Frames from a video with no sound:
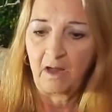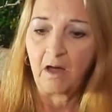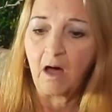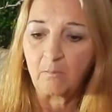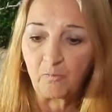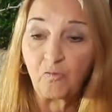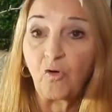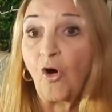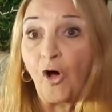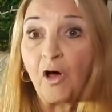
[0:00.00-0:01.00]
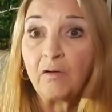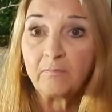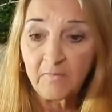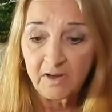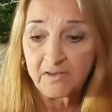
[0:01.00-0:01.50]
um, raw.
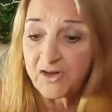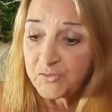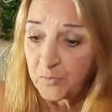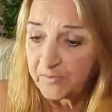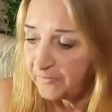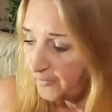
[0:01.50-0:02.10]
These were